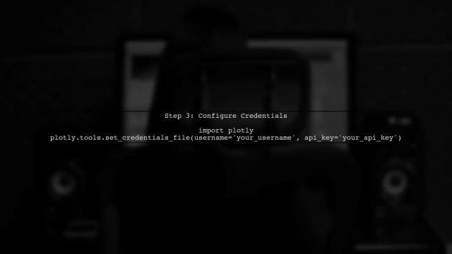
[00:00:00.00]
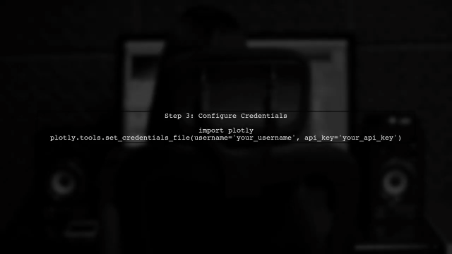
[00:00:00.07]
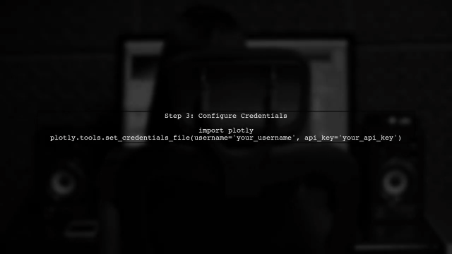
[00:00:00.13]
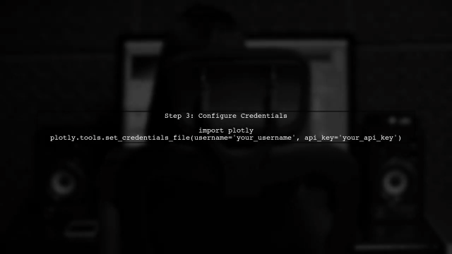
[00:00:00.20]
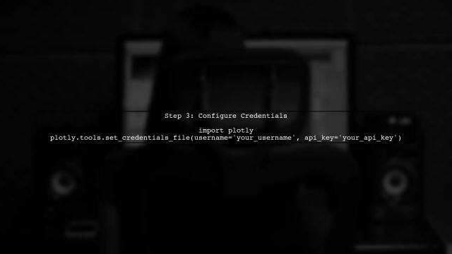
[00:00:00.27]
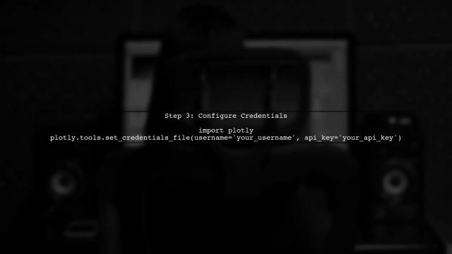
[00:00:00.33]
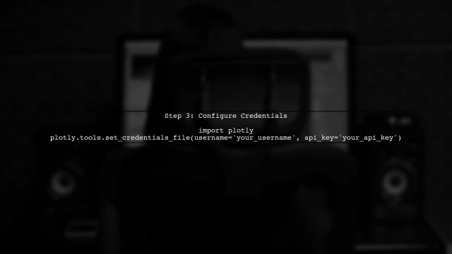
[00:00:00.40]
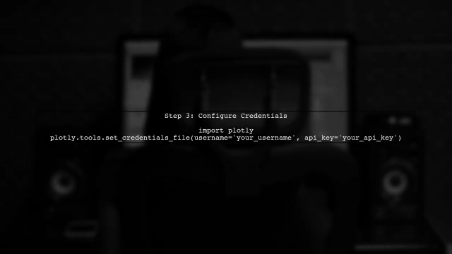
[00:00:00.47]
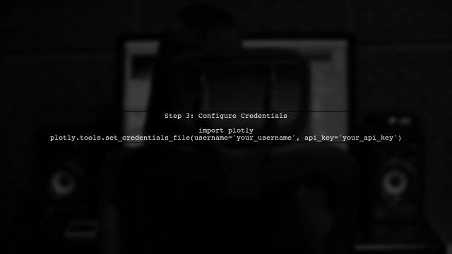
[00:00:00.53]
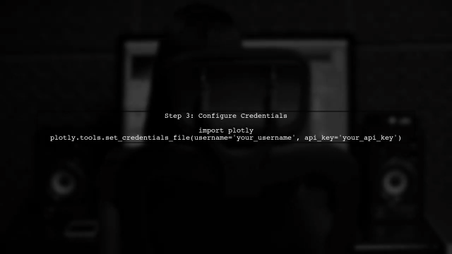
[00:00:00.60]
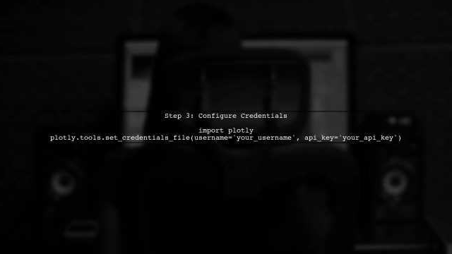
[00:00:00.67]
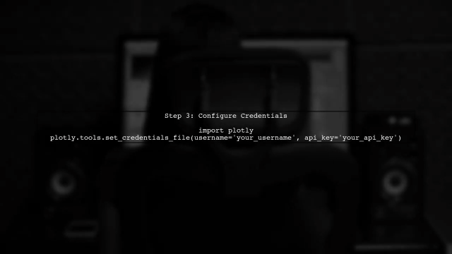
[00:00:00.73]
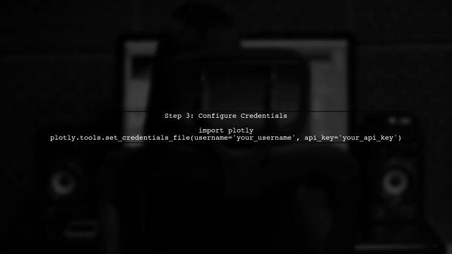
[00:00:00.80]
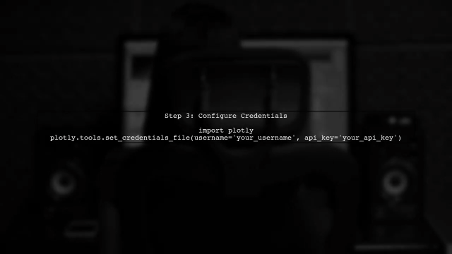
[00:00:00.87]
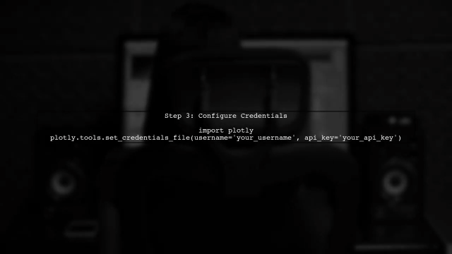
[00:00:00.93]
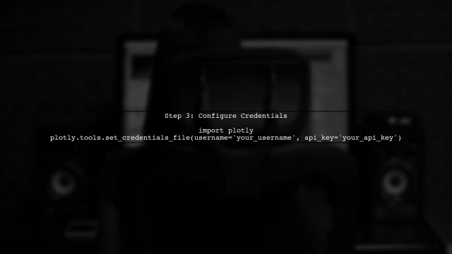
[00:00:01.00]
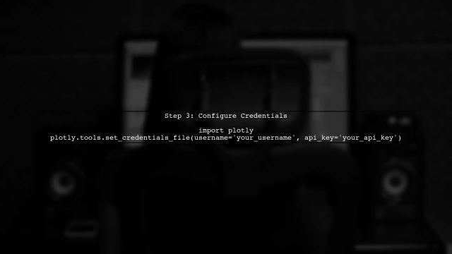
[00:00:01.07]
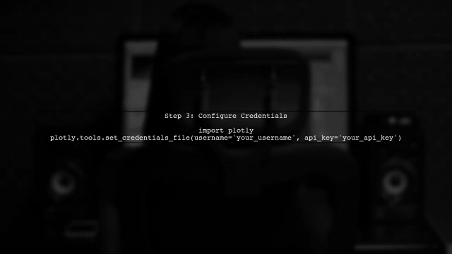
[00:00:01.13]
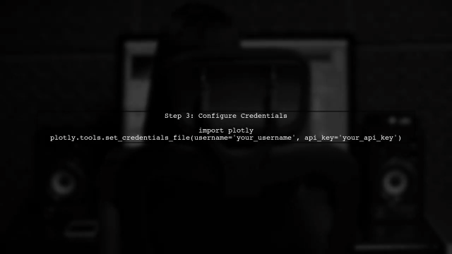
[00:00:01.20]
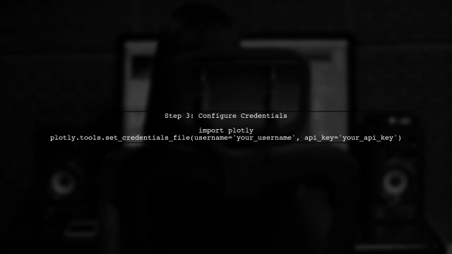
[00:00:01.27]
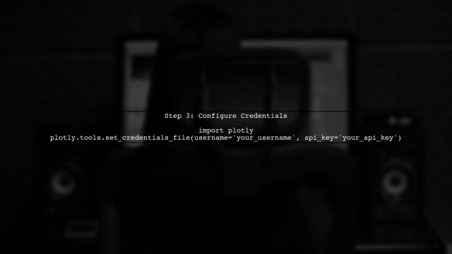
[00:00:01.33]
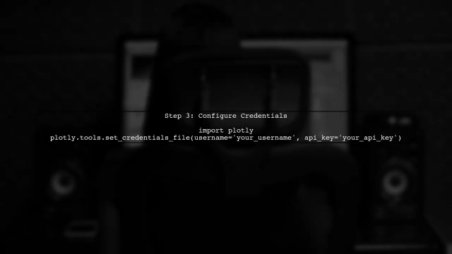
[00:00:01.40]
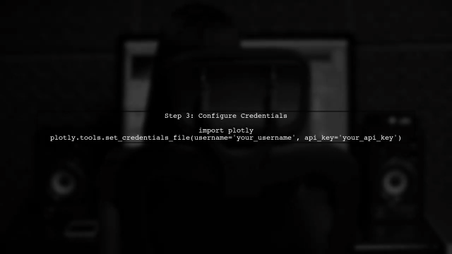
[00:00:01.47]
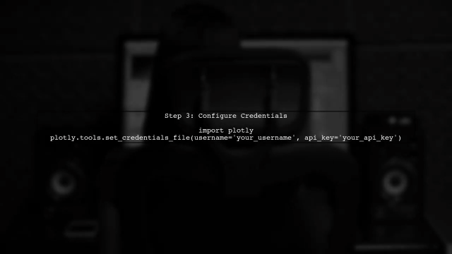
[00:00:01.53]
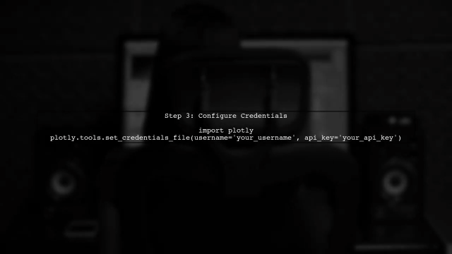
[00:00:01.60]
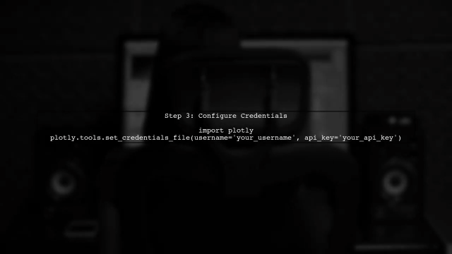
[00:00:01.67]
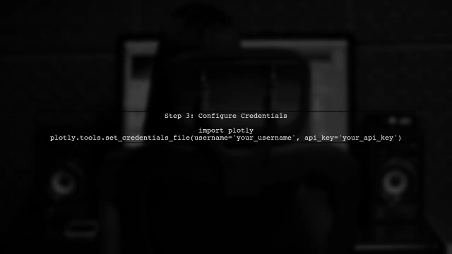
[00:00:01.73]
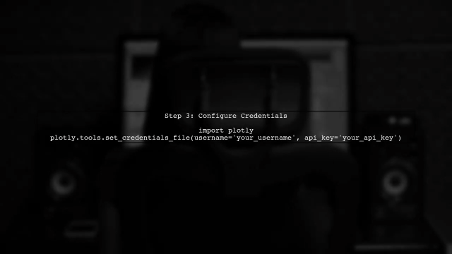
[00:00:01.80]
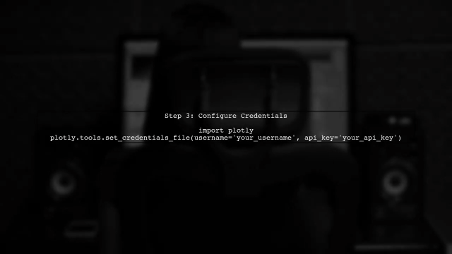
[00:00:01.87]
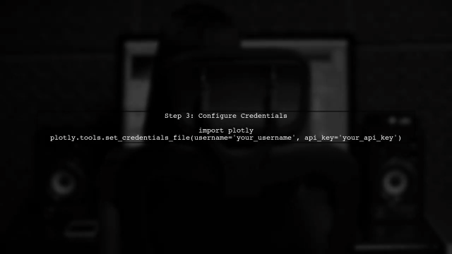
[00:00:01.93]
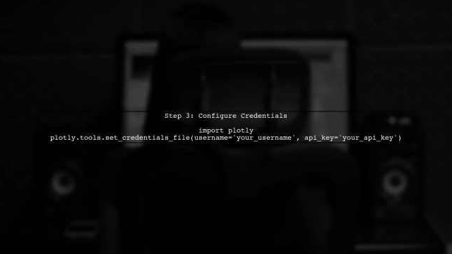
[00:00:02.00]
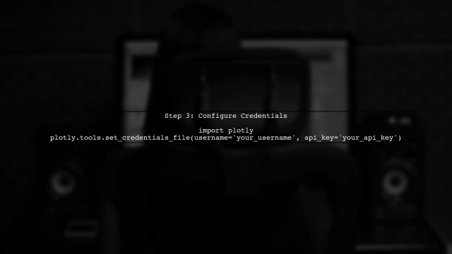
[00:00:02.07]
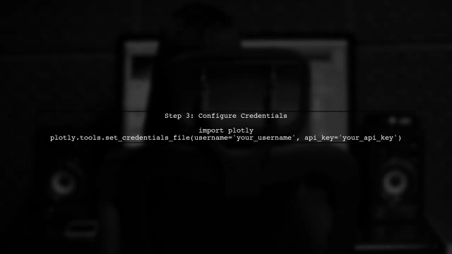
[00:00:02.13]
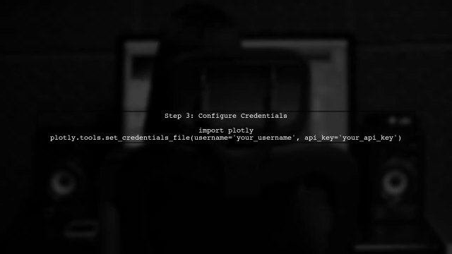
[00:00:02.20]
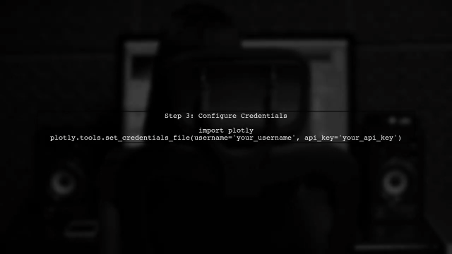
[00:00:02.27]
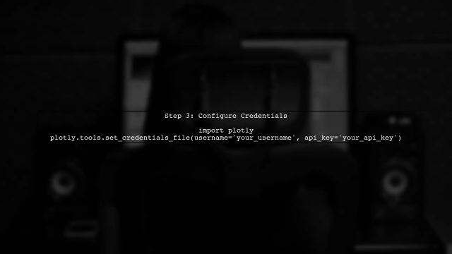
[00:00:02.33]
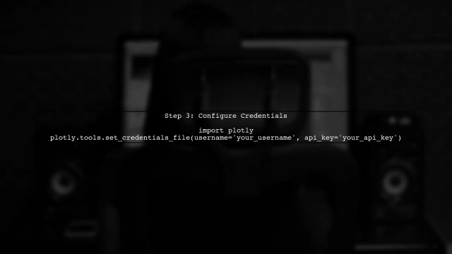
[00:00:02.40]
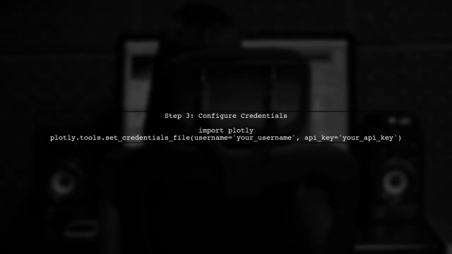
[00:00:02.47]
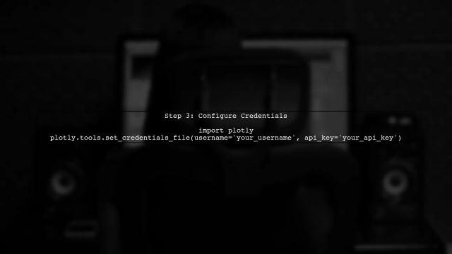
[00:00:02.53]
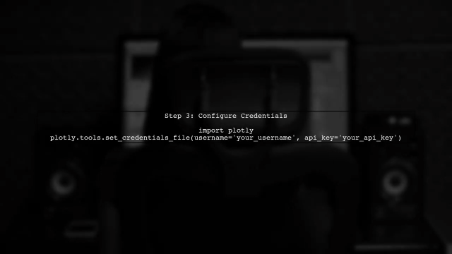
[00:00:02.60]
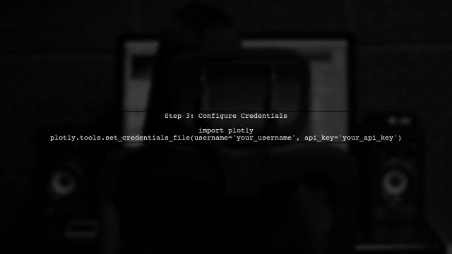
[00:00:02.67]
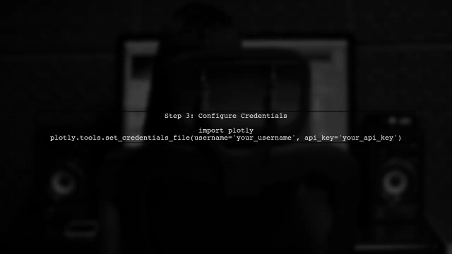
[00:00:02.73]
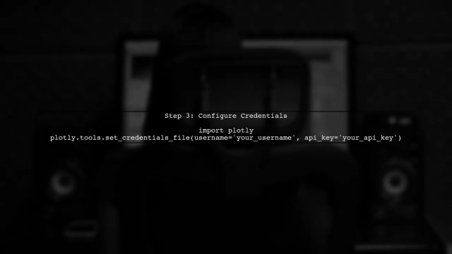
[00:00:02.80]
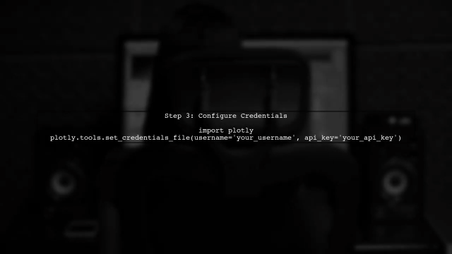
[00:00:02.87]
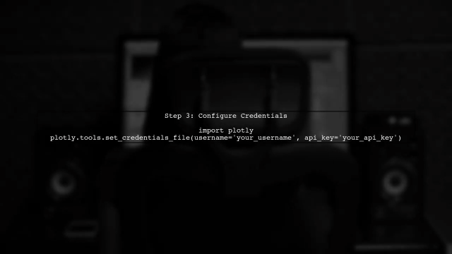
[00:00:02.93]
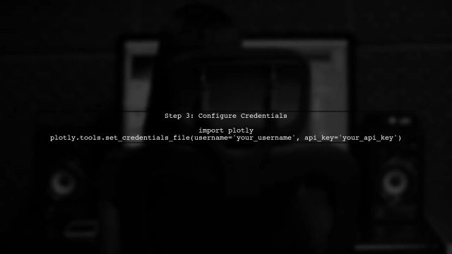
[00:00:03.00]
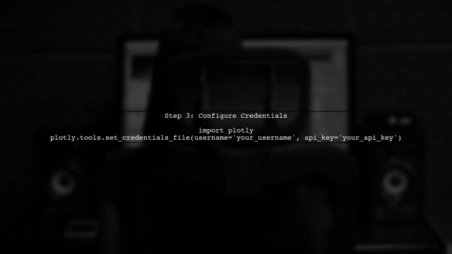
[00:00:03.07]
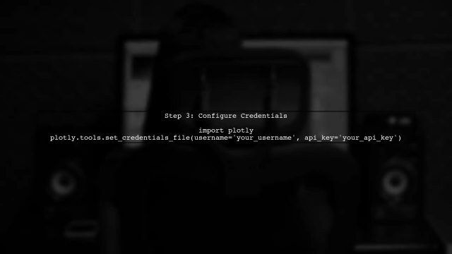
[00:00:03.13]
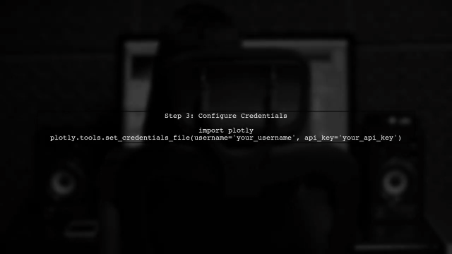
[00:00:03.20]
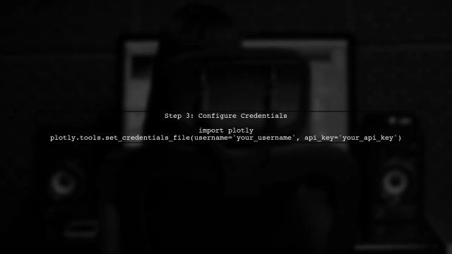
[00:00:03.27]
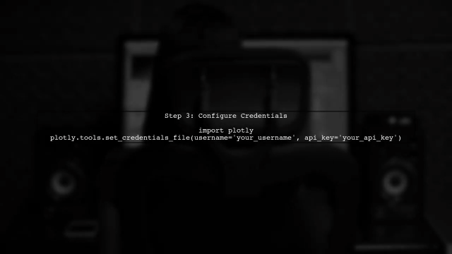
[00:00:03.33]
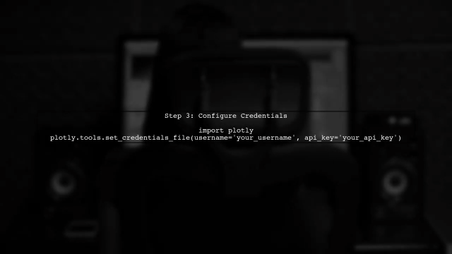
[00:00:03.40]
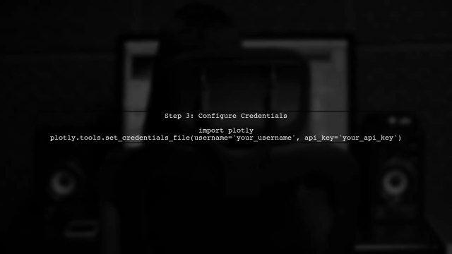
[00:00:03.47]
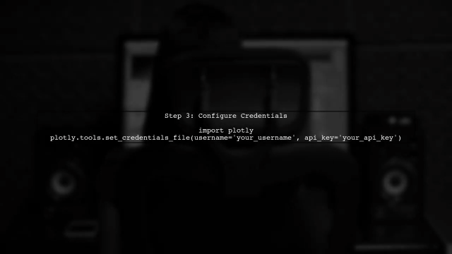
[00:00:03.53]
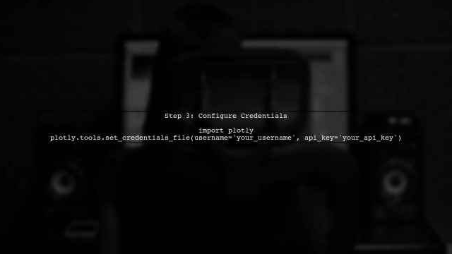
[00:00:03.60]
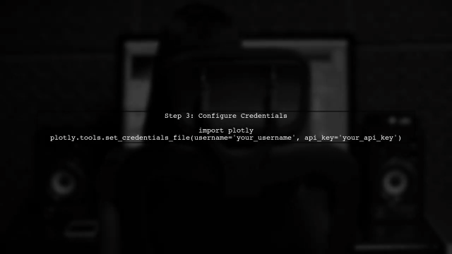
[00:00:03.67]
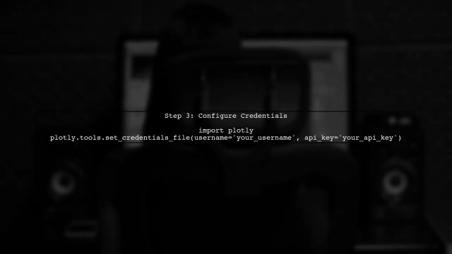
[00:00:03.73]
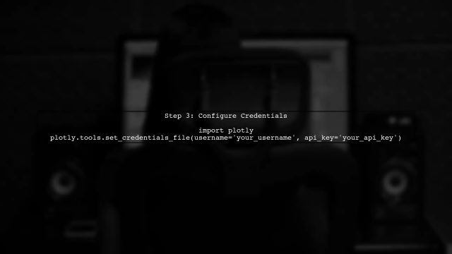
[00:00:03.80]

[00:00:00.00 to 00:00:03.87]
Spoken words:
[unreadable: no face in view]